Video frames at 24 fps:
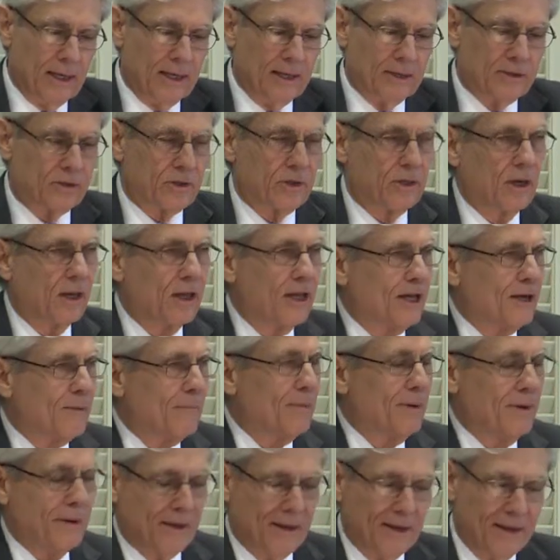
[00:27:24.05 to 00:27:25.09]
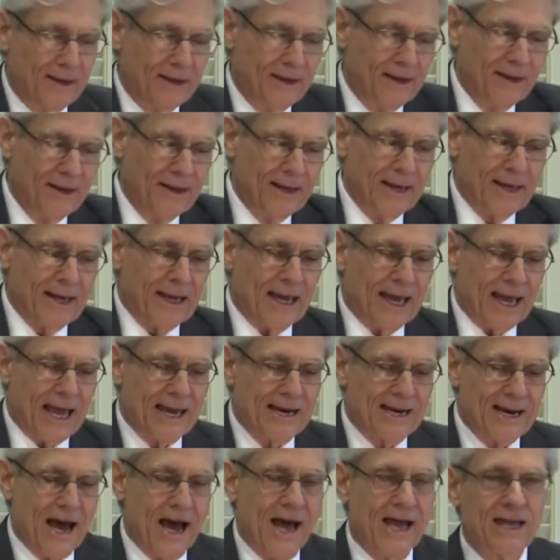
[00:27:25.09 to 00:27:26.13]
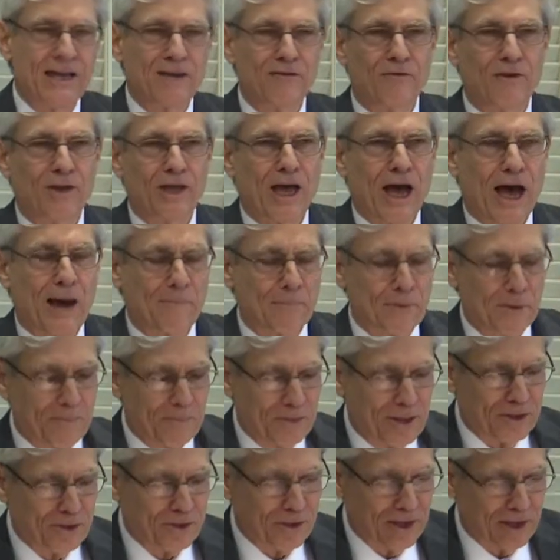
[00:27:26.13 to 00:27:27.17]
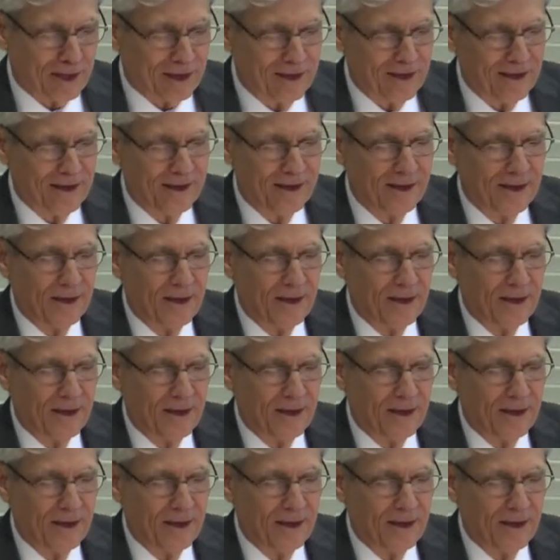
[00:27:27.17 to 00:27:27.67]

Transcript: is glib and naively optimistic.